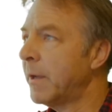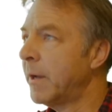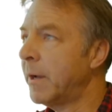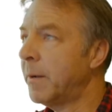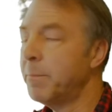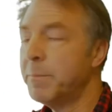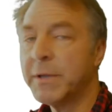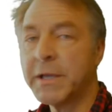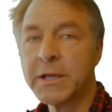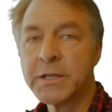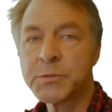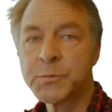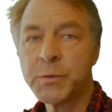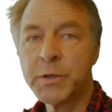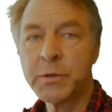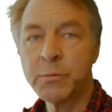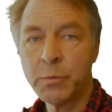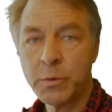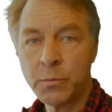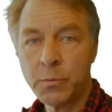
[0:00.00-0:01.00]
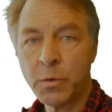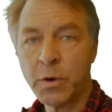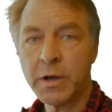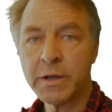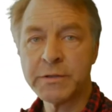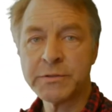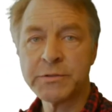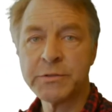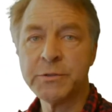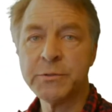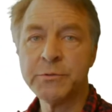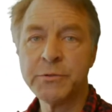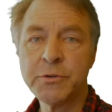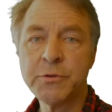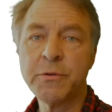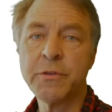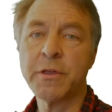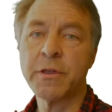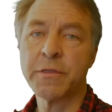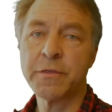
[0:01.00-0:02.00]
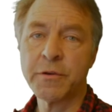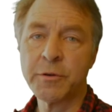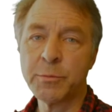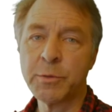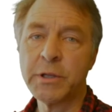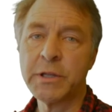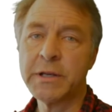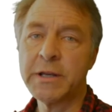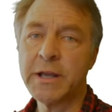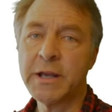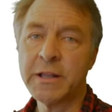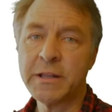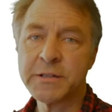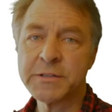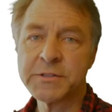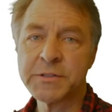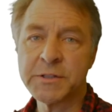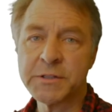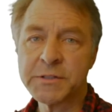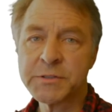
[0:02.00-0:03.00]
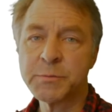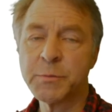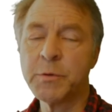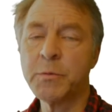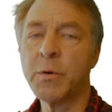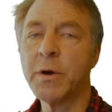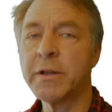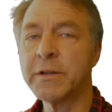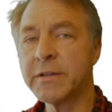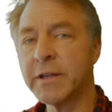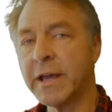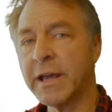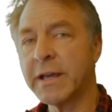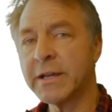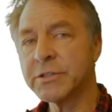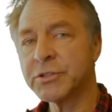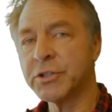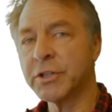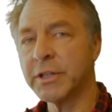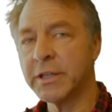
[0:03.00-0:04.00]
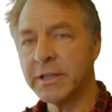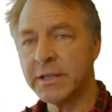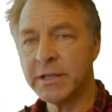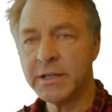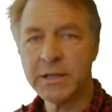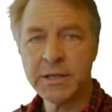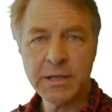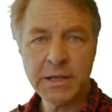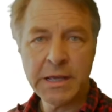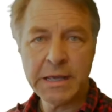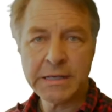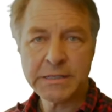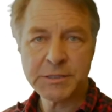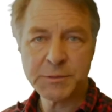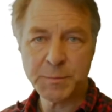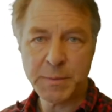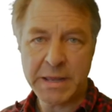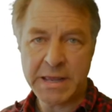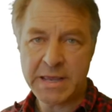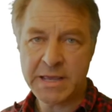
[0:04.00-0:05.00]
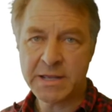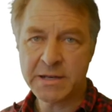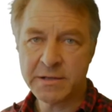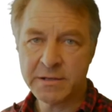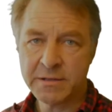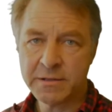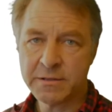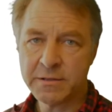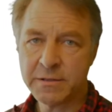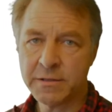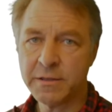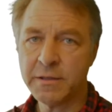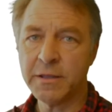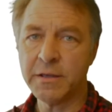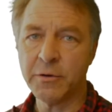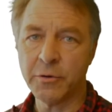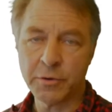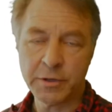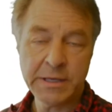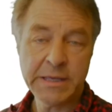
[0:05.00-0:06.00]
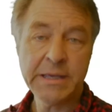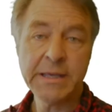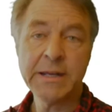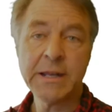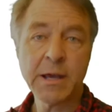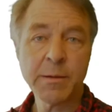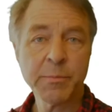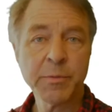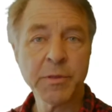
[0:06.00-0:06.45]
because we want to do the thermal analysis, we want to actually expand or heat up the